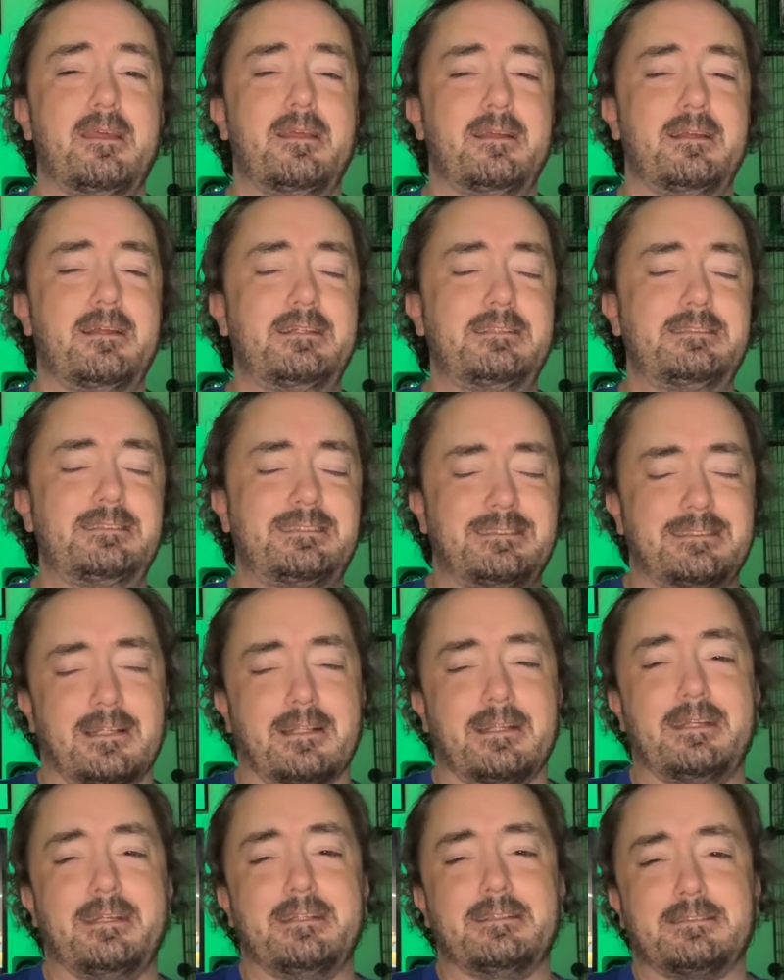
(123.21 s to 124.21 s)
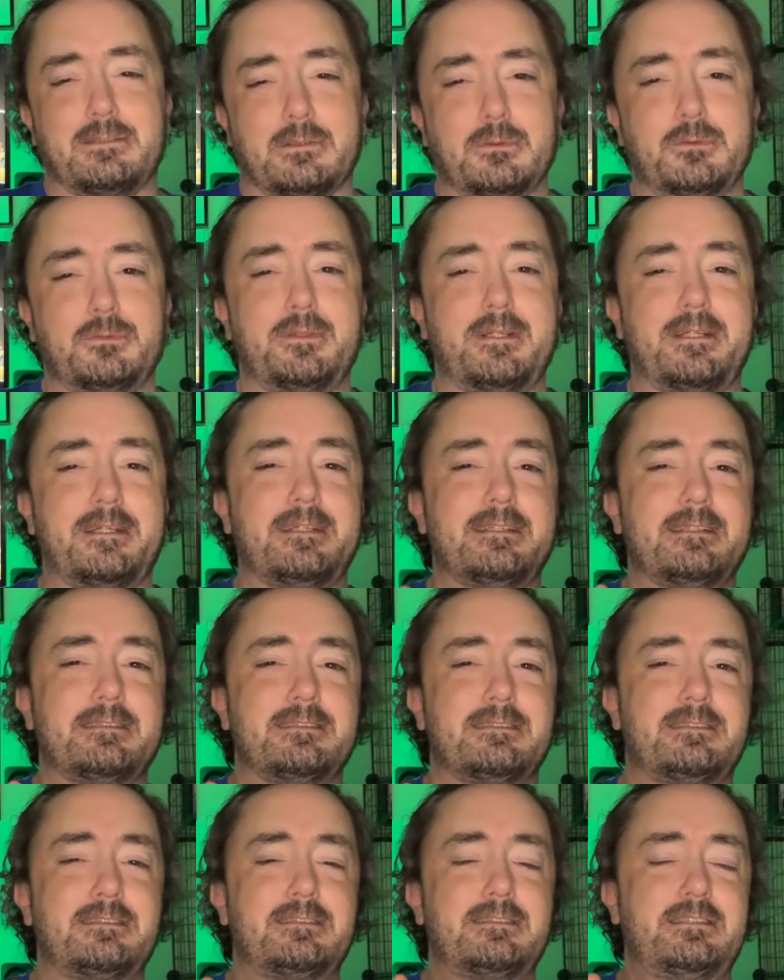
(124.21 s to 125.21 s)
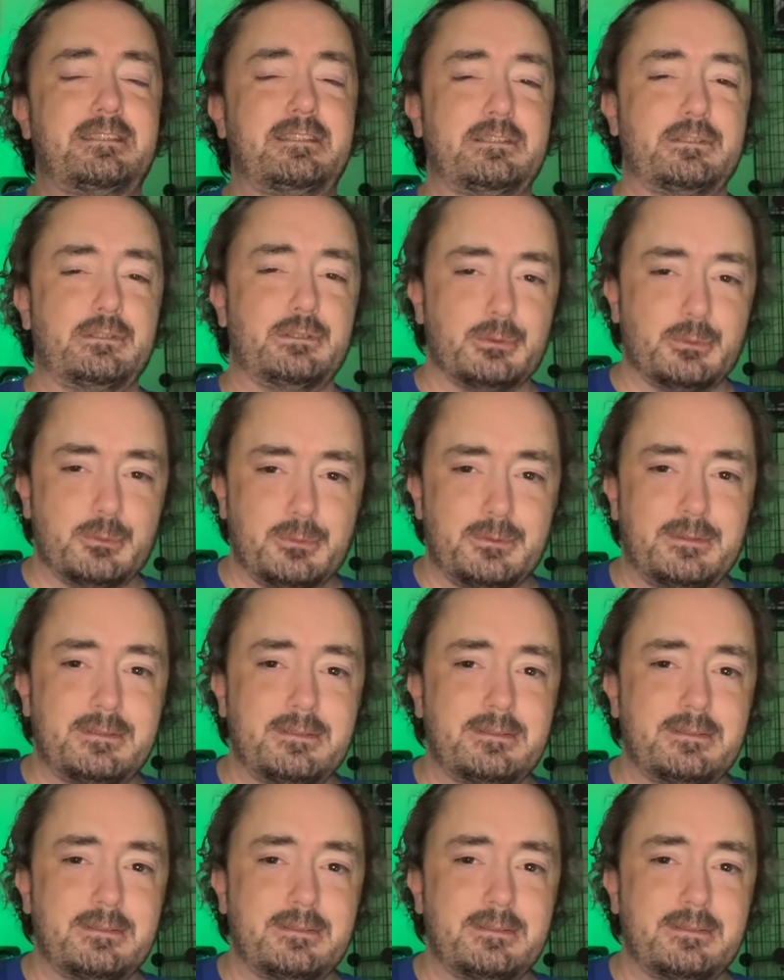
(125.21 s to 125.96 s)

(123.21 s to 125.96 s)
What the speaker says: It's silly, it's goofy, it's cute.